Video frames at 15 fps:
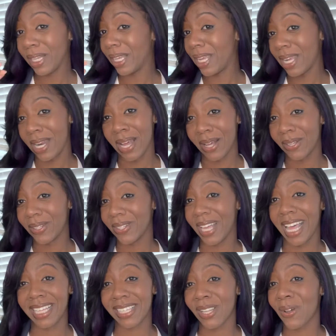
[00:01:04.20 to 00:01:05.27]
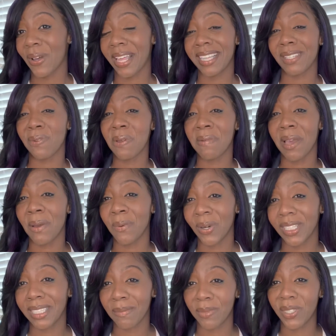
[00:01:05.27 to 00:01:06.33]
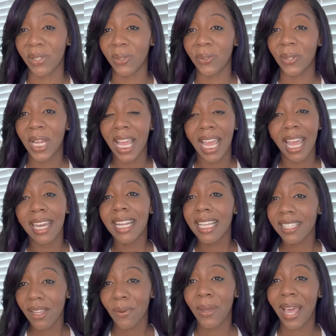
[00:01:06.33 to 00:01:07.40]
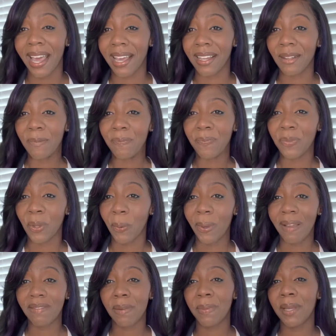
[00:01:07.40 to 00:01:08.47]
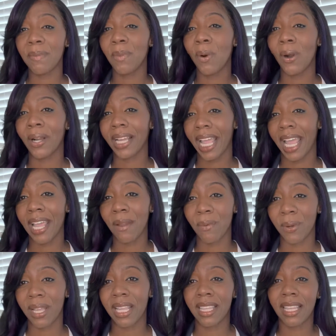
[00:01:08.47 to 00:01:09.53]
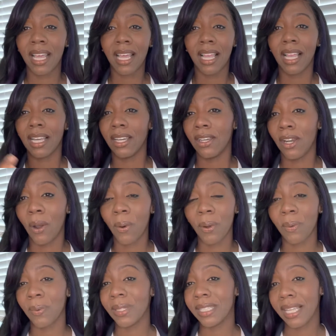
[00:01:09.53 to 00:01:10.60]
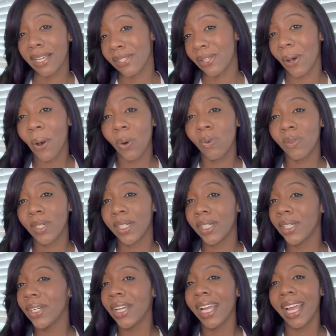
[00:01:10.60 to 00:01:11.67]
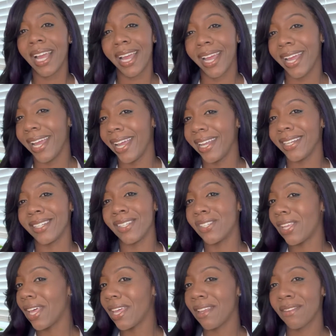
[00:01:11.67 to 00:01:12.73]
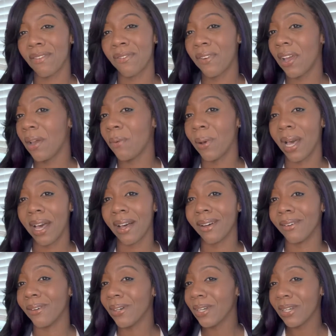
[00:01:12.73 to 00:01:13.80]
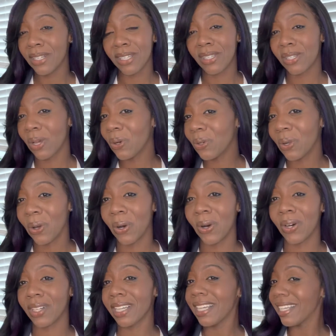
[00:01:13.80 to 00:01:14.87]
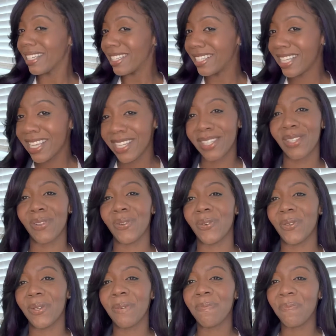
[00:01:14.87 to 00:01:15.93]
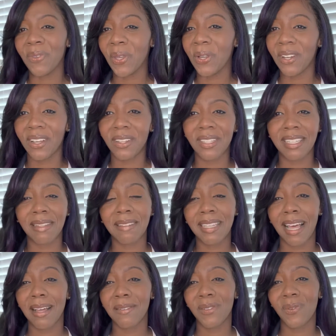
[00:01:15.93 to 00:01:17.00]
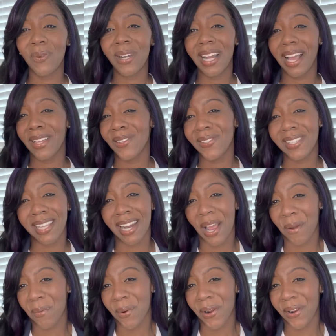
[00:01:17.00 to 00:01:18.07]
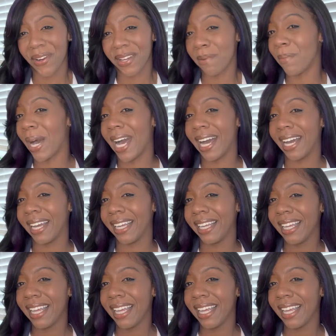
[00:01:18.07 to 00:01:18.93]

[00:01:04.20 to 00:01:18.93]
you know, as long as we may want them to. And that's okay. We have to be more okay with knowing when things are over and saying farewell, so long, see you soon, you know, sometimes we're not used to that word goodbye